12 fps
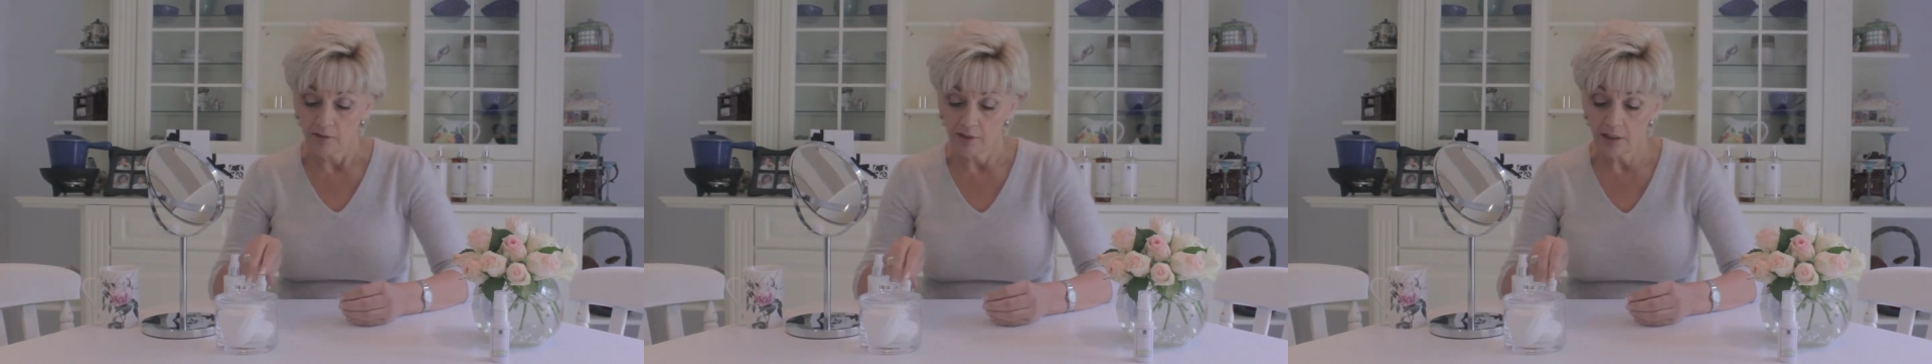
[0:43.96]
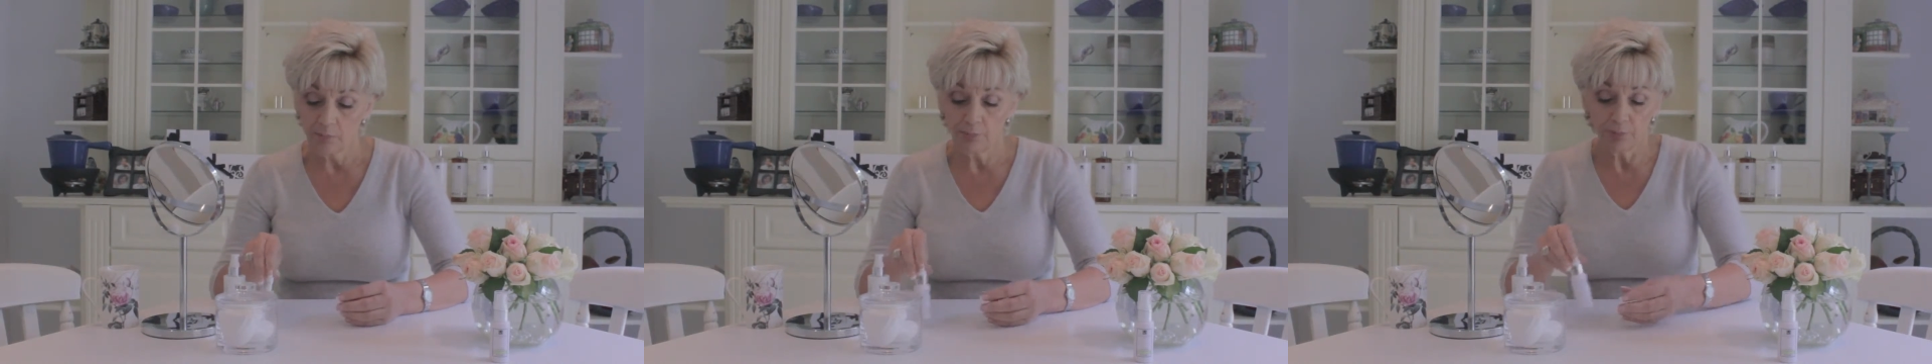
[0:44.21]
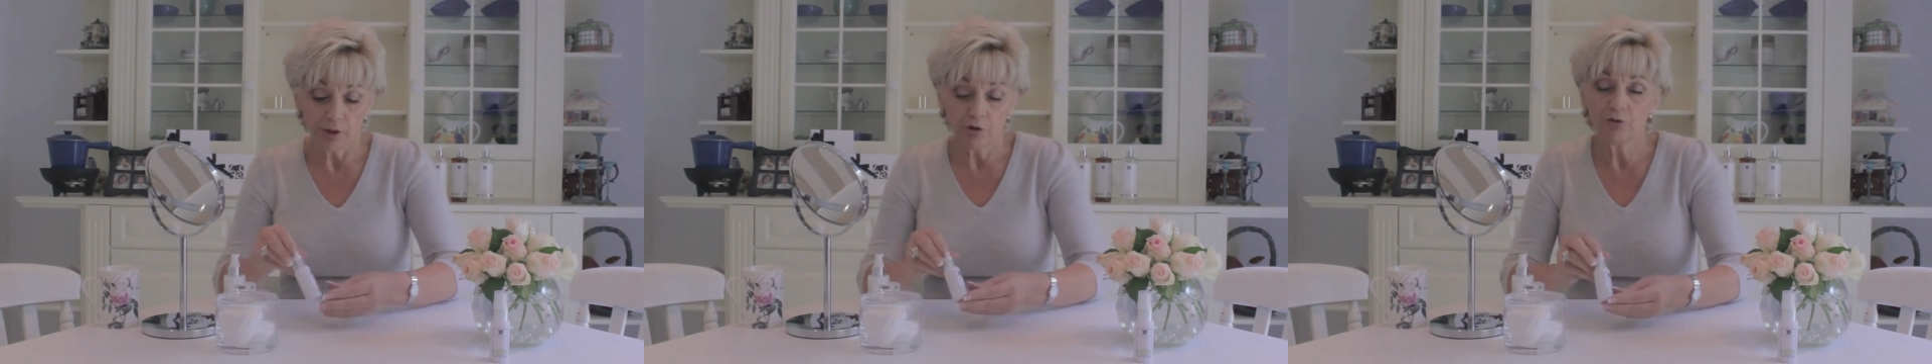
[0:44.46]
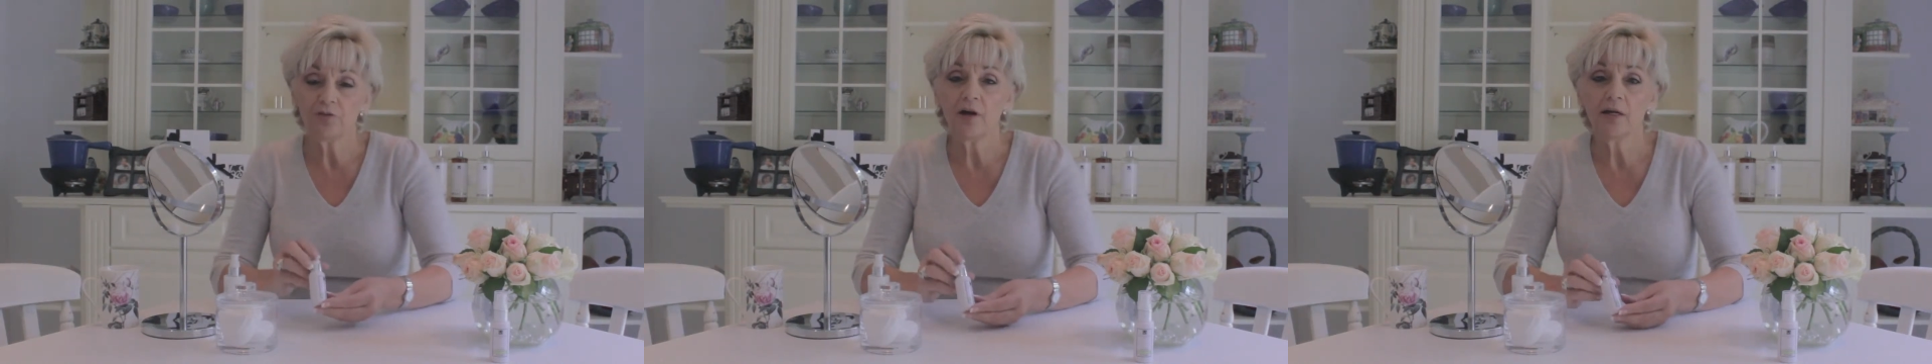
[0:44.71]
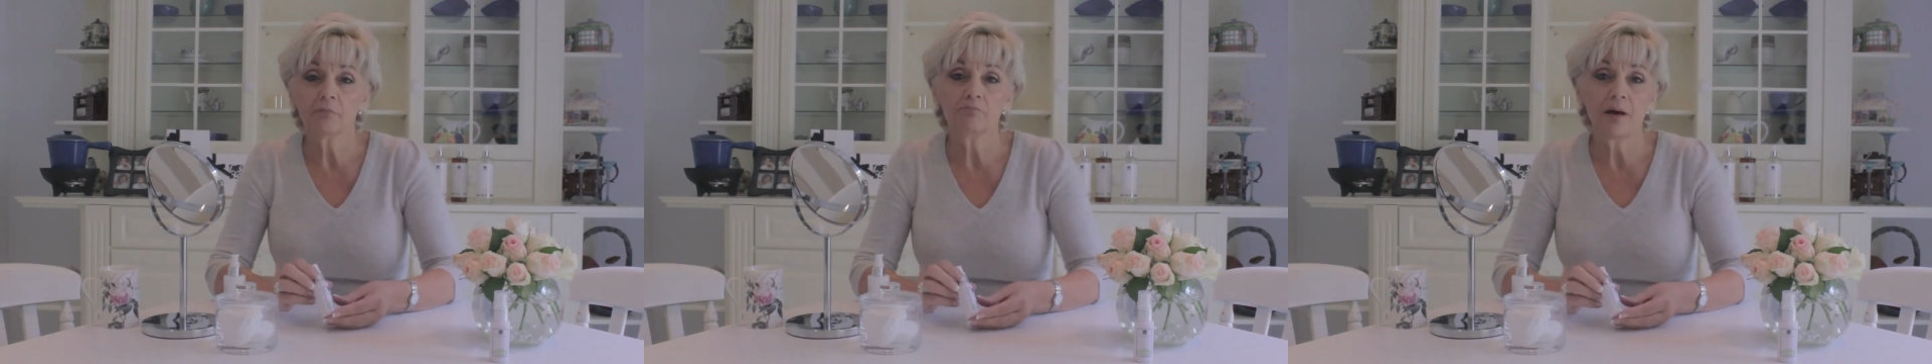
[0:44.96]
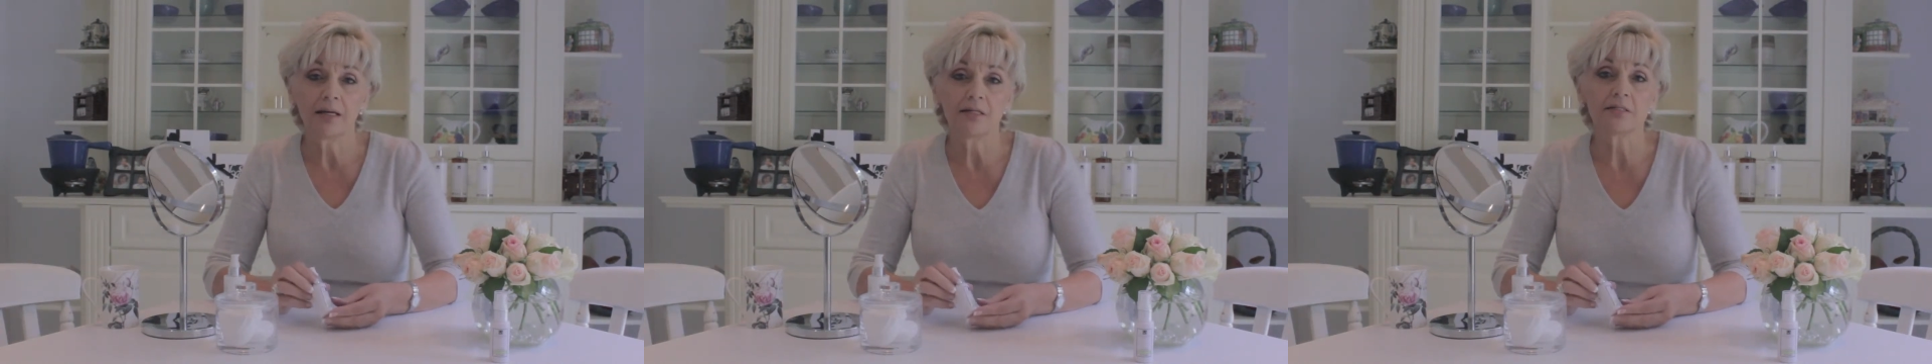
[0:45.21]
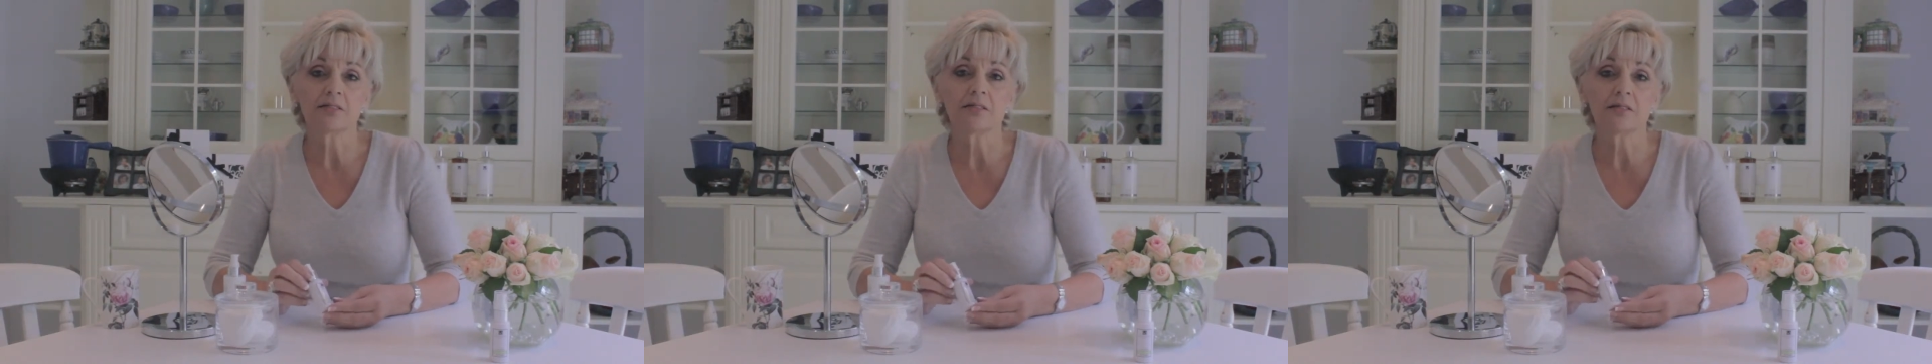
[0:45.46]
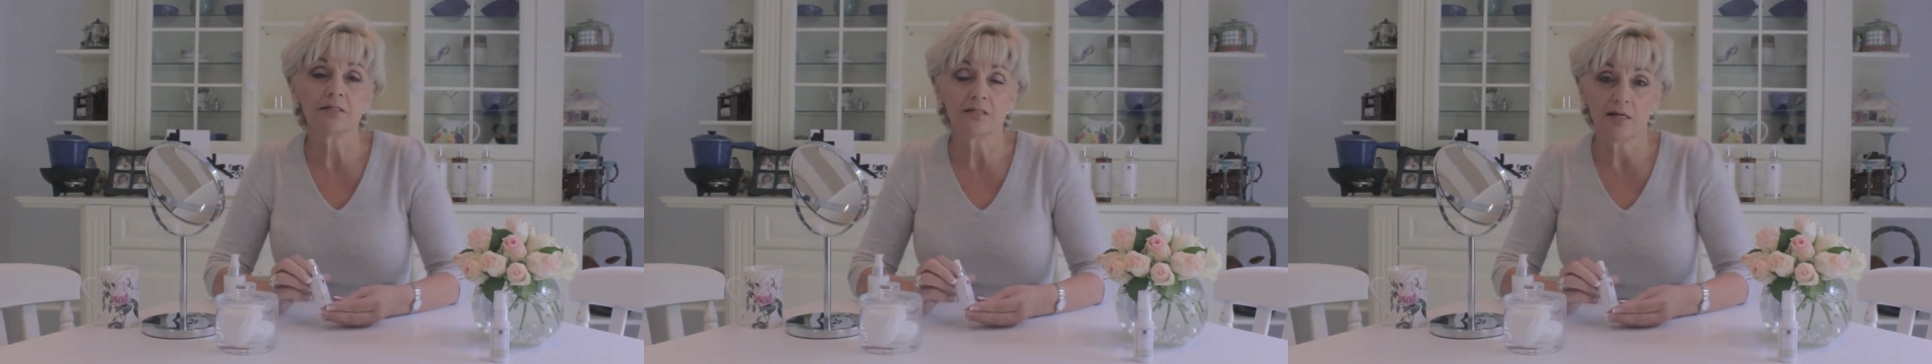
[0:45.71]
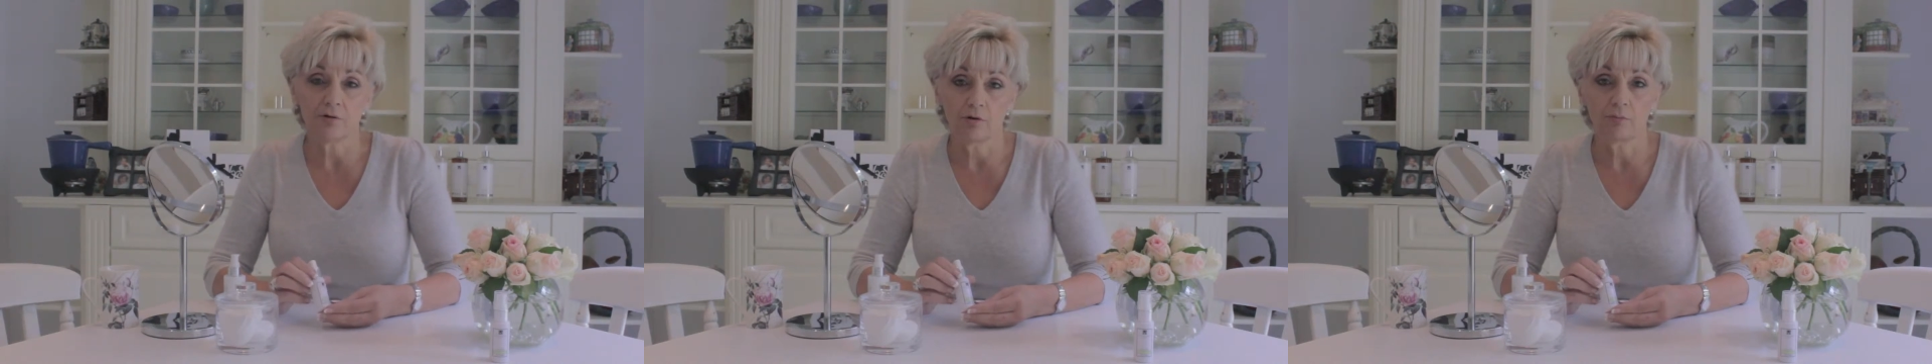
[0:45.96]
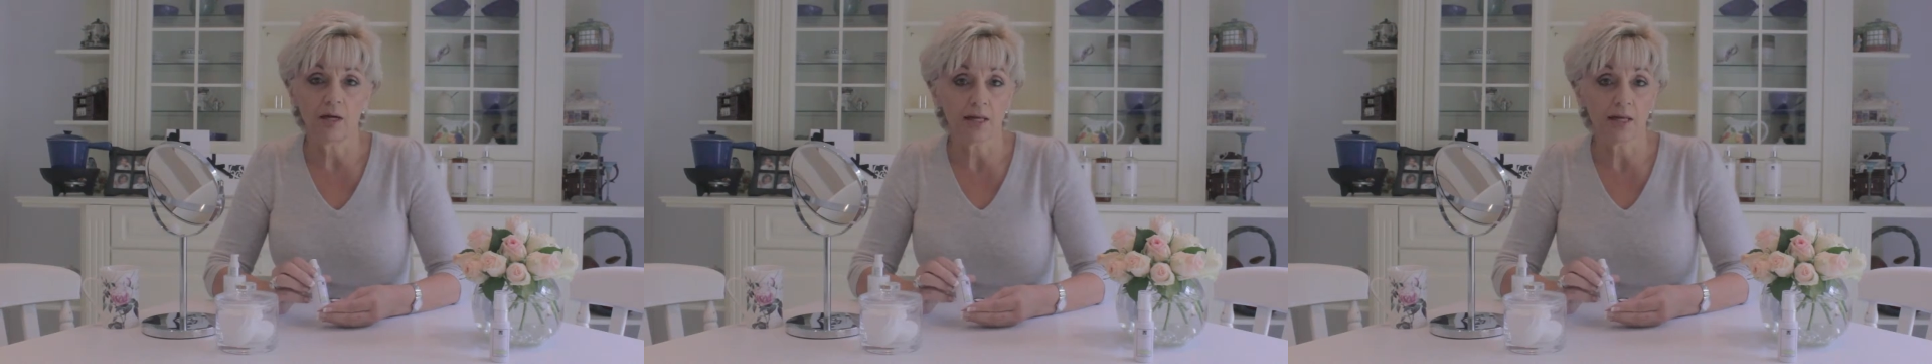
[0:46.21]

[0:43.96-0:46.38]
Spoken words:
The purifying and balancing serum,